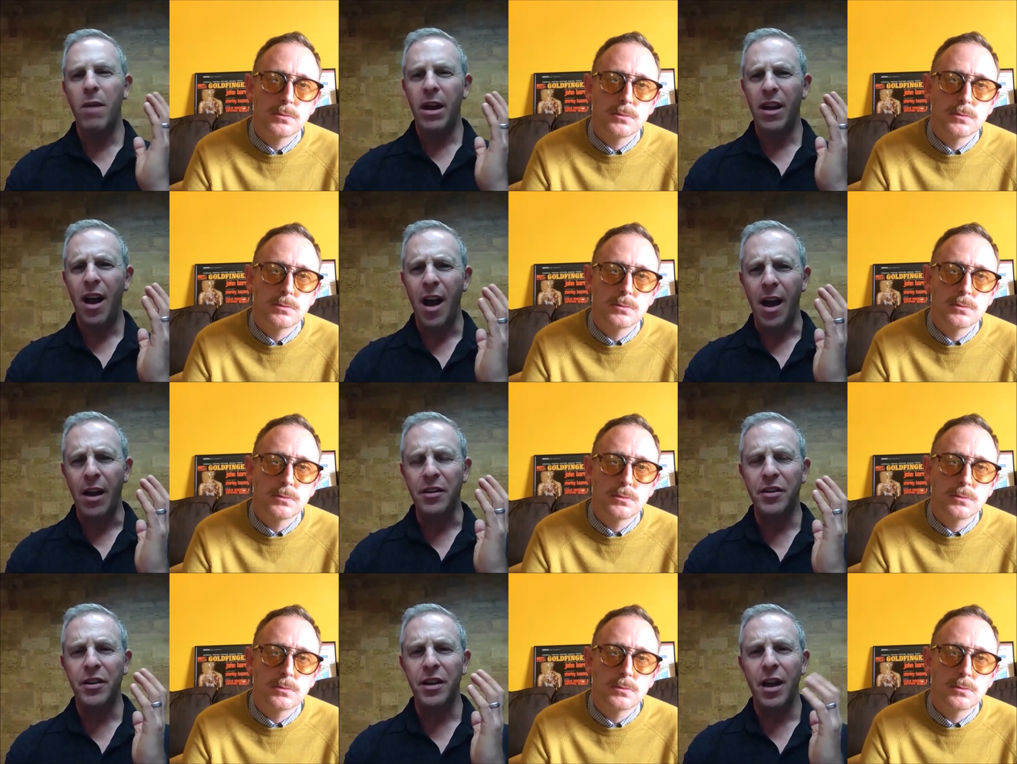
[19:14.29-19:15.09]
Speaker 1: oh my
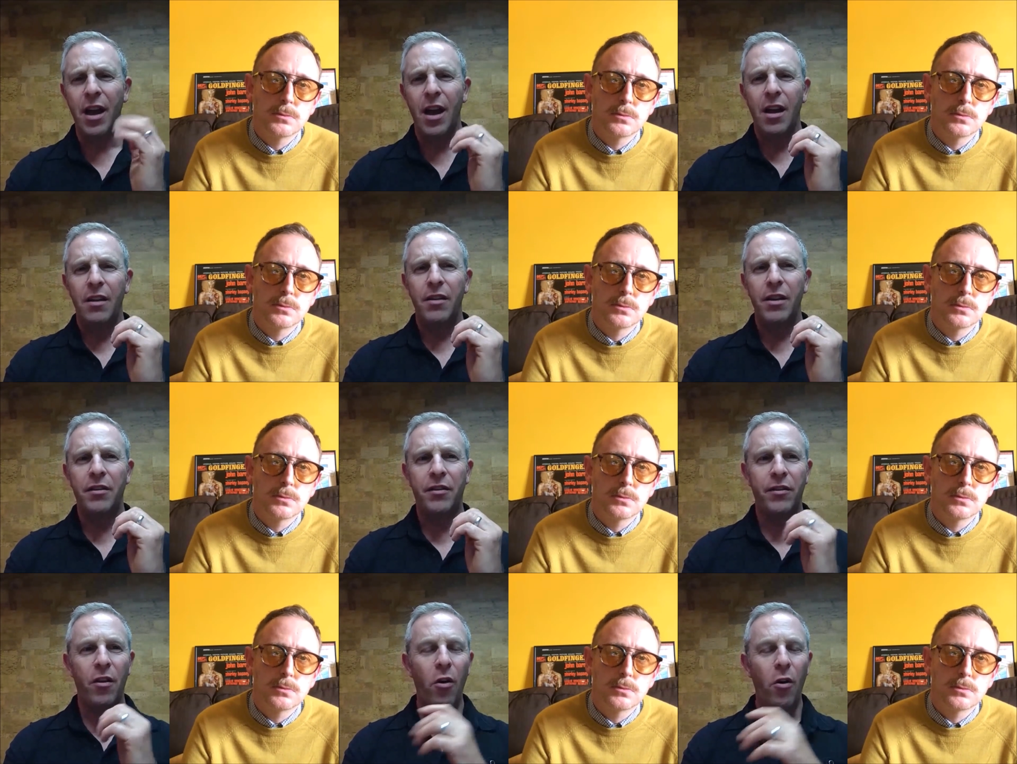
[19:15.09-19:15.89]
gosh?
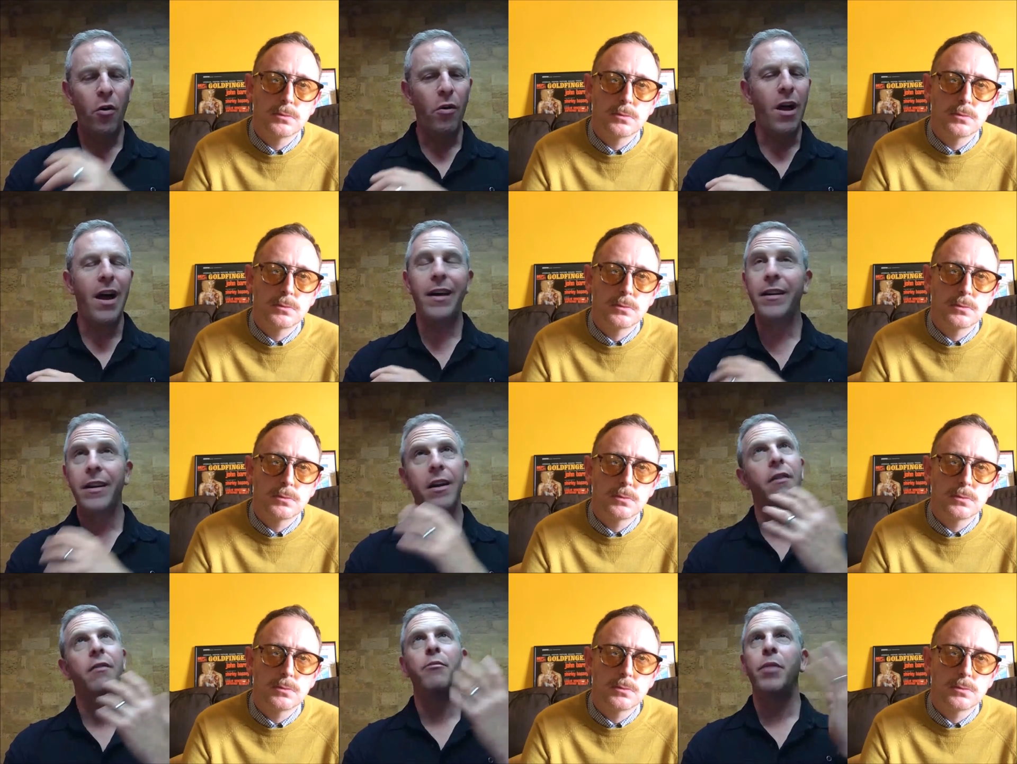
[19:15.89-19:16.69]
This whole
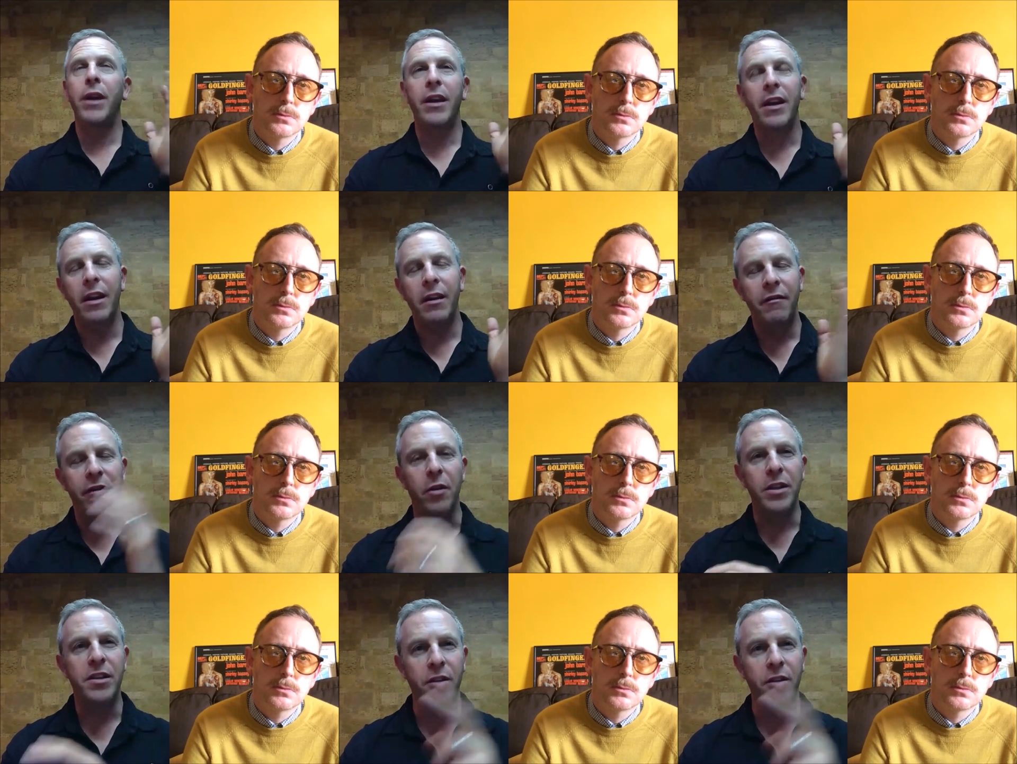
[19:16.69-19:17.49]
idea of being an
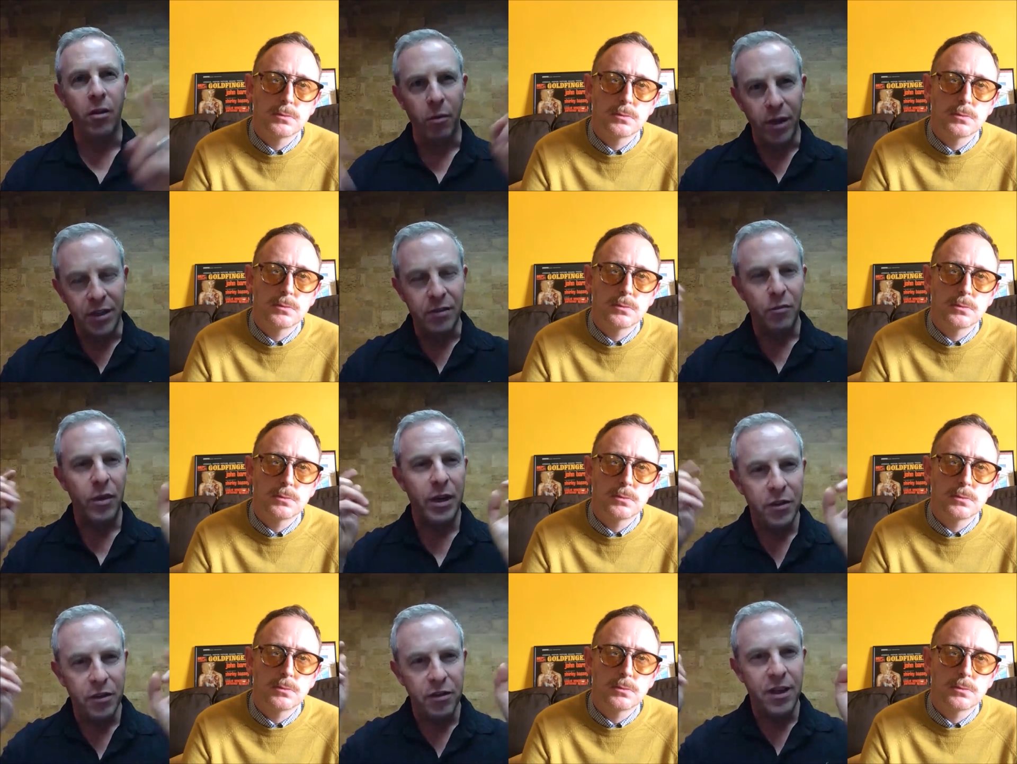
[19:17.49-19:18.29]
influencer, which
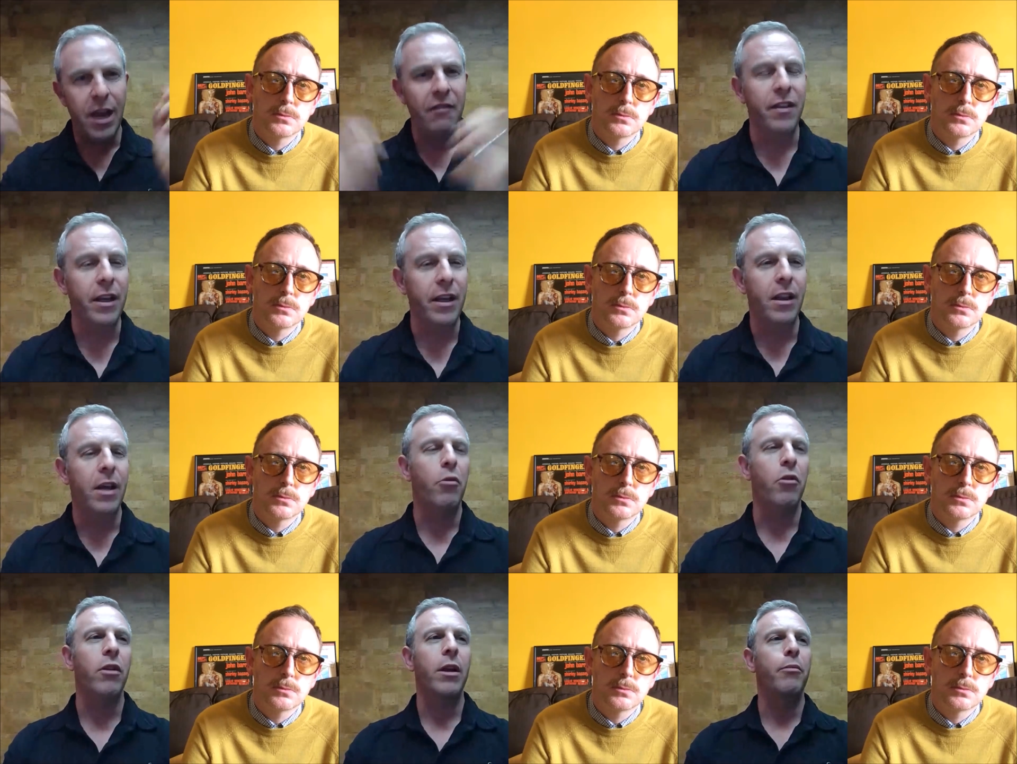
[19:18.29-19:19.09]
we should definitely
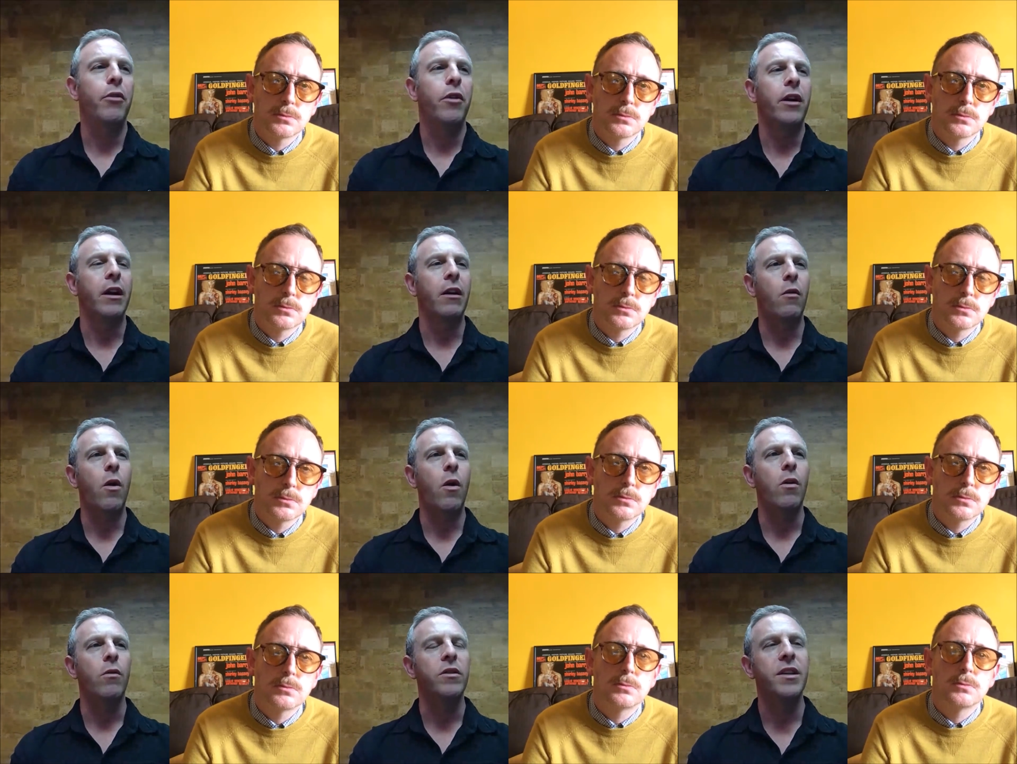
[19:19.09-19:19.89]
liberally put it in
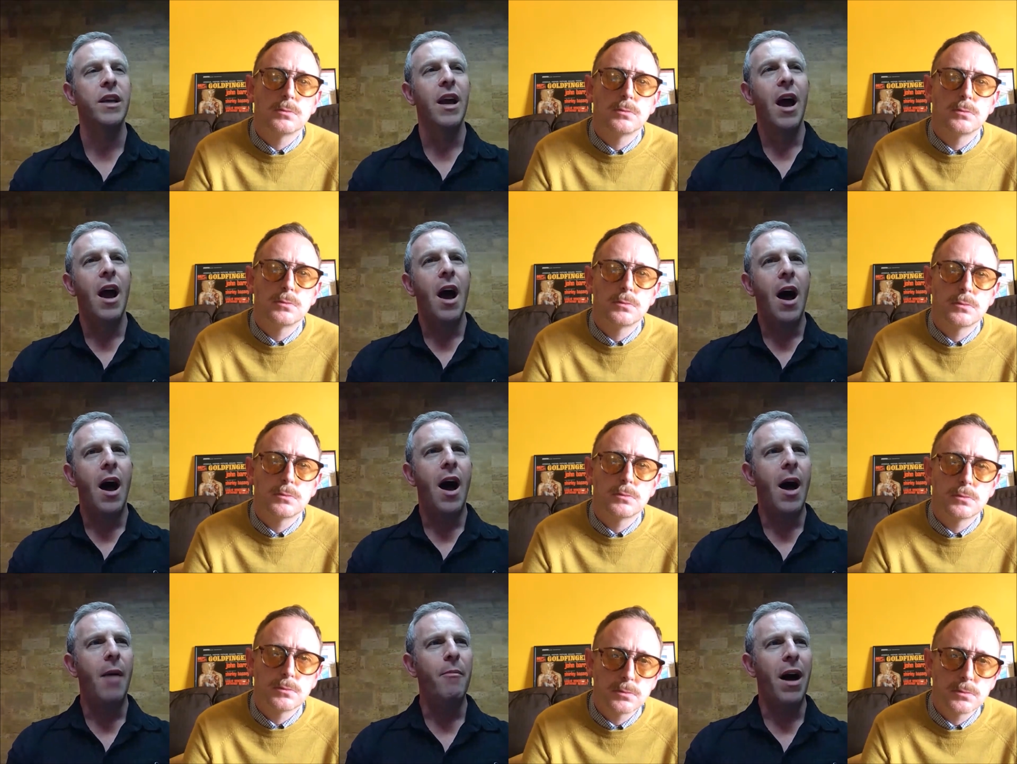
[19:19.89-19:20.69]
quotes,
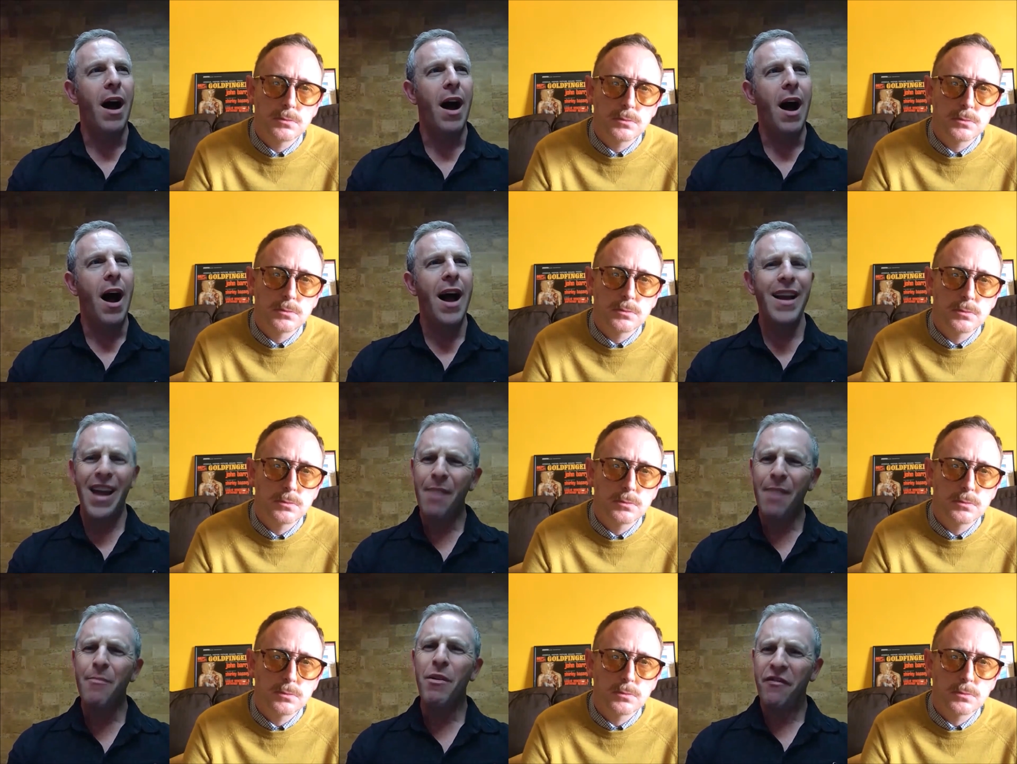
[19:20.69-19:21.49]
um, I
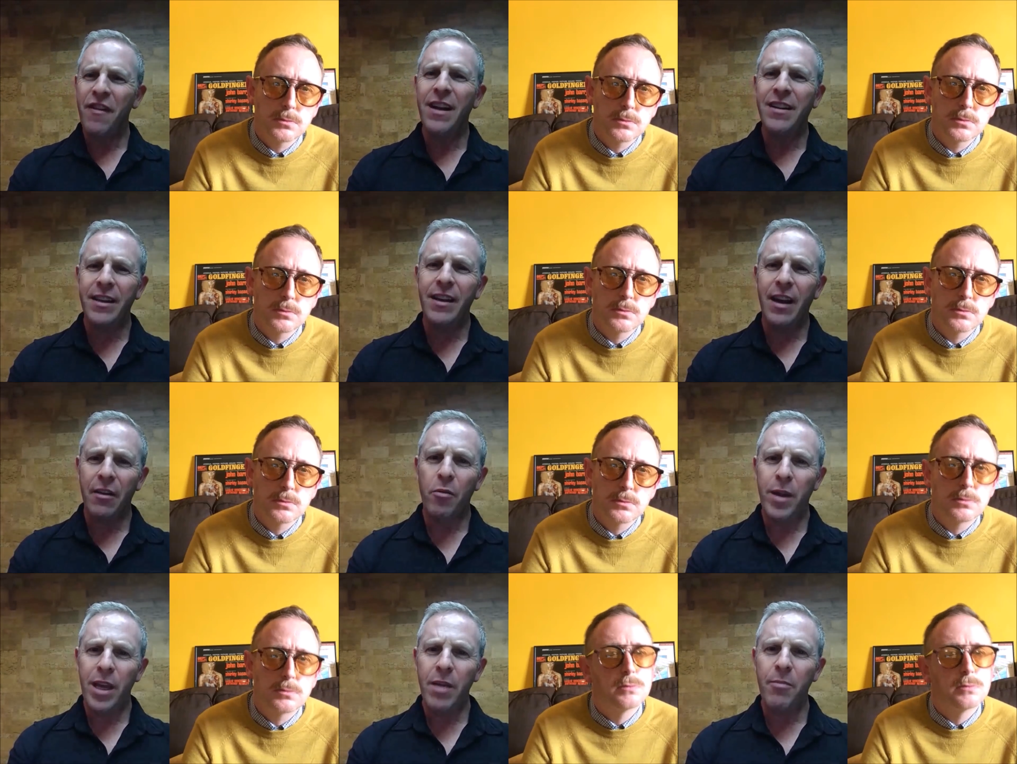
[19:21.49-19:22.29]
am affecting
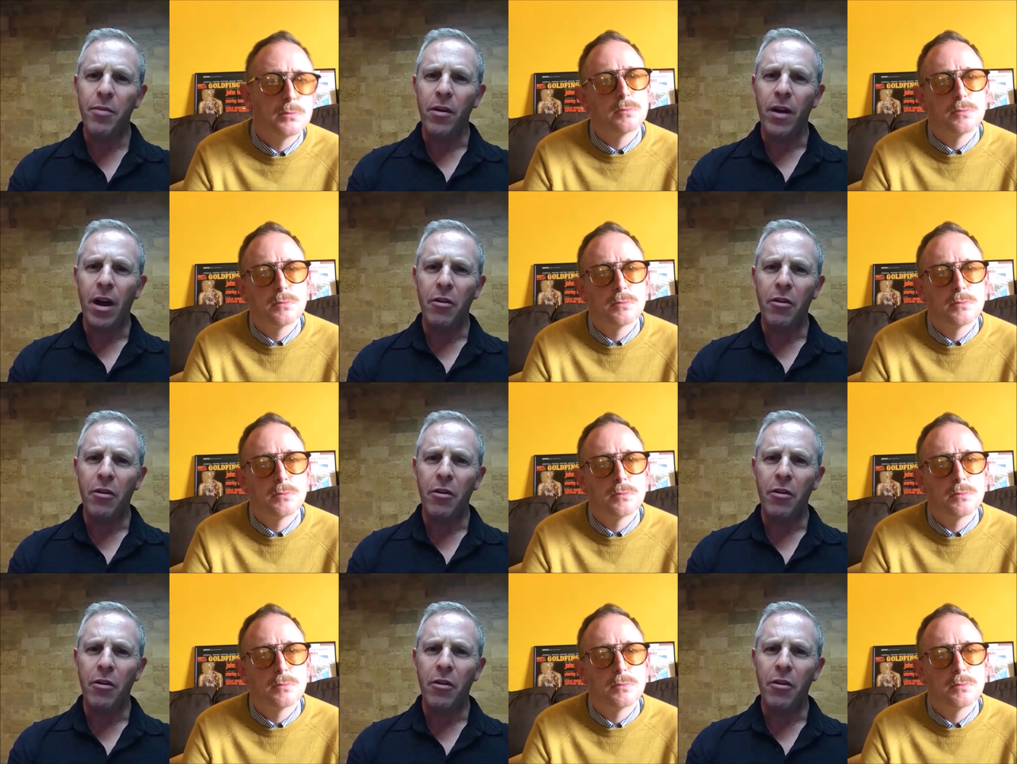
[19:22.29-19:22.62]
other people.